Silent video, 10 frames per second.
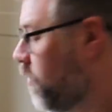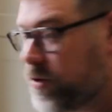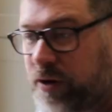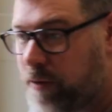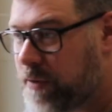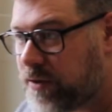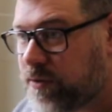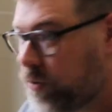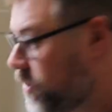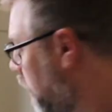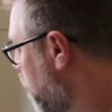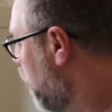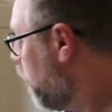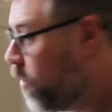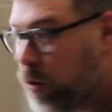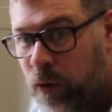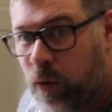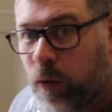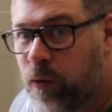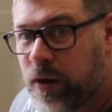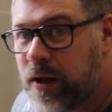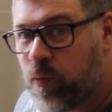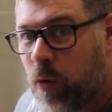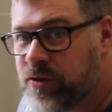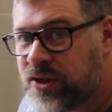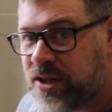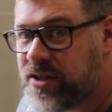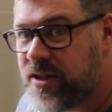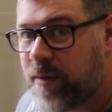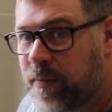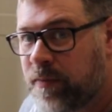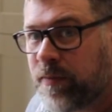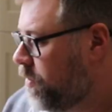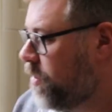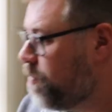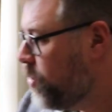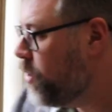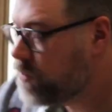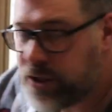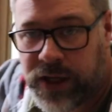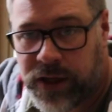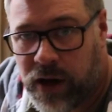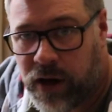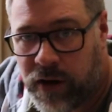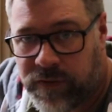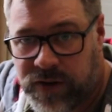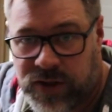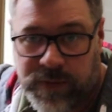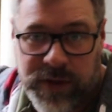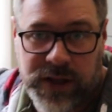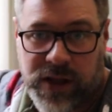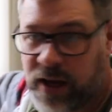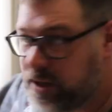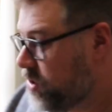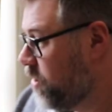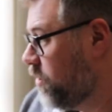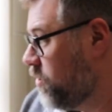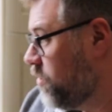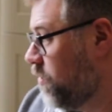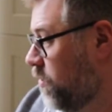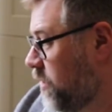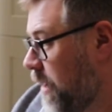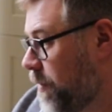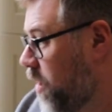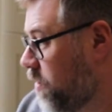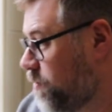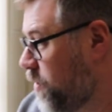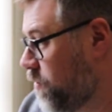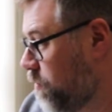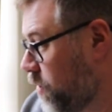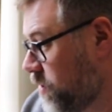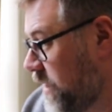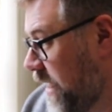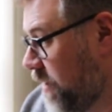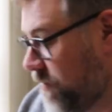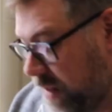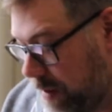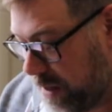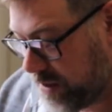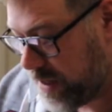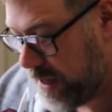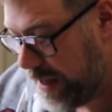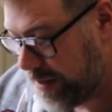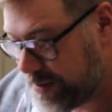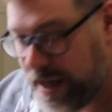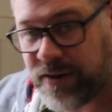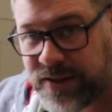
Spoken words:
or the Chromecast Audio, all in one system. The beauty of something like Sonos or Yamaha's Multicast for that matter is they are